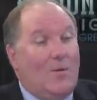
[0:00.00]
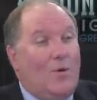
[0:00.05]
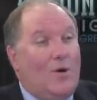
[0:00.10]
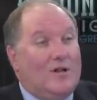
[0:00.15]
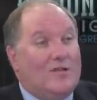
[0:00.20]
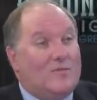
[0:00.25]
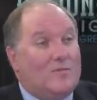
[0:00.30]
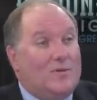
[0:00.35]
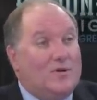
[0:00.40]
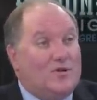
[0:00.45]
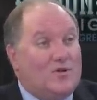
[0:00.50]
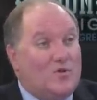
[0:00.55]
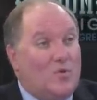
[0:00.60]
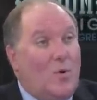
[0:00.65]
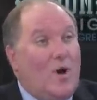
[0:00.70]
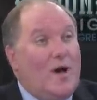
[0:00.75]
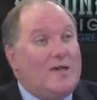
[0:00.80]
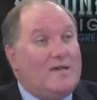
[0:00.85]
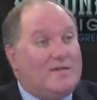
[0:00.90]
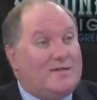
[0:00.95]
once but
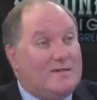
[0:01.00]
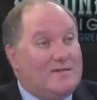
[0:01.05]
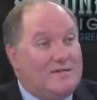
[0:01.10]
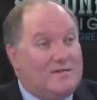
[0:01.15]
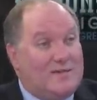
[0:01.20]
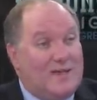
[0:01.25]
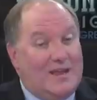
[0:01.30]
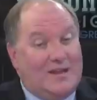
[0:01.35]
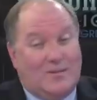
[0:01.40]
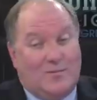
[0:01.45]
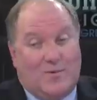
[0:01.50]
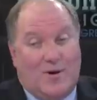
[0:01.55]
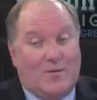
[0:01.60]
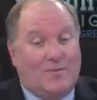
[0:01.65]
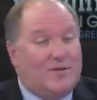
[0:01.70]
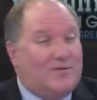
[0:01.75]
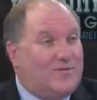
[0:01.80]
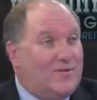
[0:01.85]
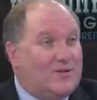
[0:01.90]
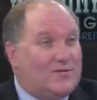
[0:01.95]
twice State
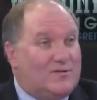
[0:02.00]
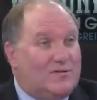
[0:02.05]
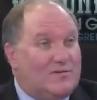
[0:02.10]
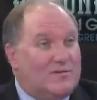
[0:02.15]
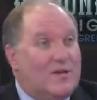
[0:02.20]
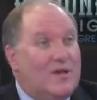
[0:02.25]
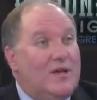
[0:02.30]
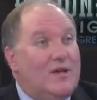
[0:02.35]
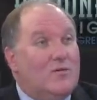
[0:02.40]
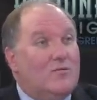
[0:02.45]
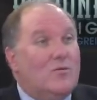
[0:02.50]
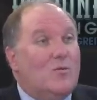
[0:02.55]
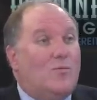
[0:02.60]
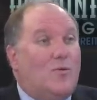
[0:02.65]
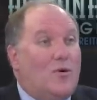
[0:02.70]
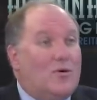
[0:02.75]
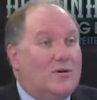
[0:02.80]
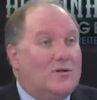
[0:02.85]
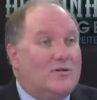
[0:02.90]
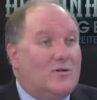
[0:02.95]
Department officials
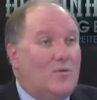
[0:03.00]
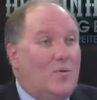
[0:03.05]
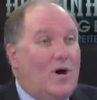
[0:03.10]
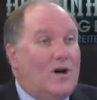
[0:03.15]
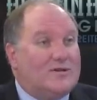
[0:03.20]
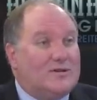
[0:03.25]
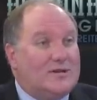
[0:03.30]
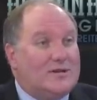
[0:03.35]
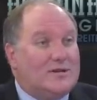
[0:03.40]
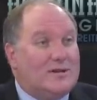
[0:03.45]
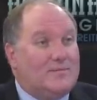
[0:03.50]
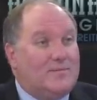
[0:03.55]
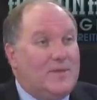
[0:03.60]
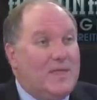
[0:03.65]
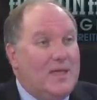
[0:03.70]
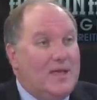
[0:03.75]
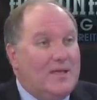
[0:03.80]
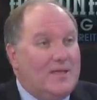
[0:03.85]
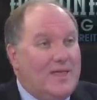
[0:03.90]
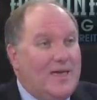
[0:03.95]
reported to Washington
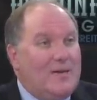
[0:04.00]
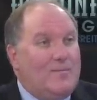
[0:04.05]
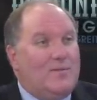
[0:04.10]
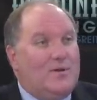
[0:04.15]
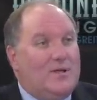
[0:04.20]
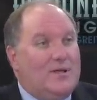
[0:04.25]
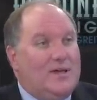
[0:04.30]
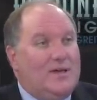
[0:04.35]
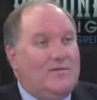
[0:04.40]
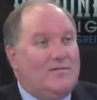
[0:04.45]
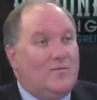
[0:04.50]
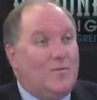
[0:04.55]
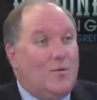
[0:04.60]
they believed